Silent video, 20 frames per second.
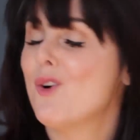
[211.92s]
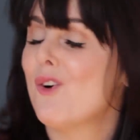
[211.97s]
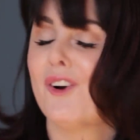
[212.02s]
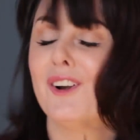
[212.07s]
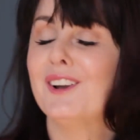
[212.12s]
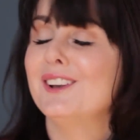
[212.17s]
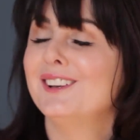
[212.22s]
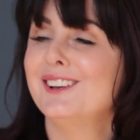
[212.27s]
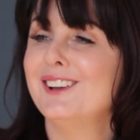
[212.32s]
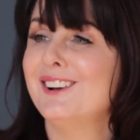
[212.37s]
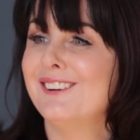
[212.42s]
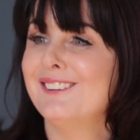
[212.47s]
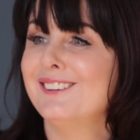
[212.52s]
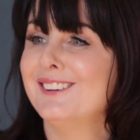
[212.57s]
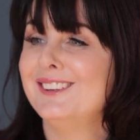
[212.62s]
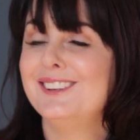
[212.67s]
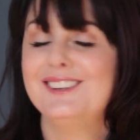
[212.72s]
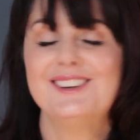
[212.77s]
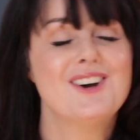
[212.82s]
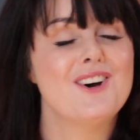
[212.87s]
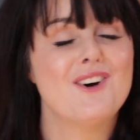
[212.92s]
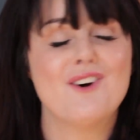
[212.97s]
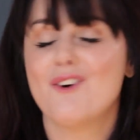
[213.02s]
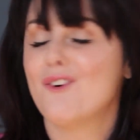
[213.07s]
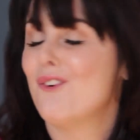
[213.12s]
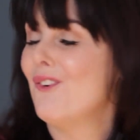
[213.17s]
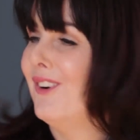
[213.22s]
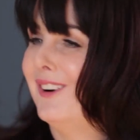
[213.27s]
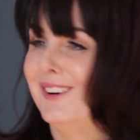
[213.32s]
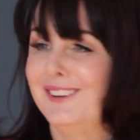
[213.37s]
Nobody likes it.
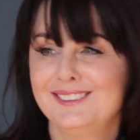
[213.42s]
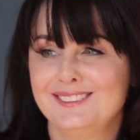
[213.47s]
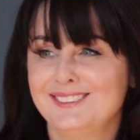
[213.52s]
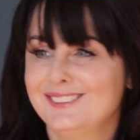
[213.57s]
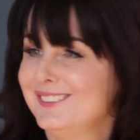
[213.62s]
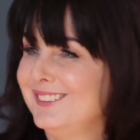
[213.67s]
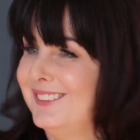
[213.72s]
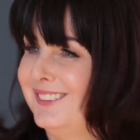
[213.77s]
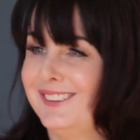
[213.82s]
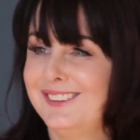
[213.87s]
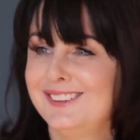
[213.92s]
No, that's not good.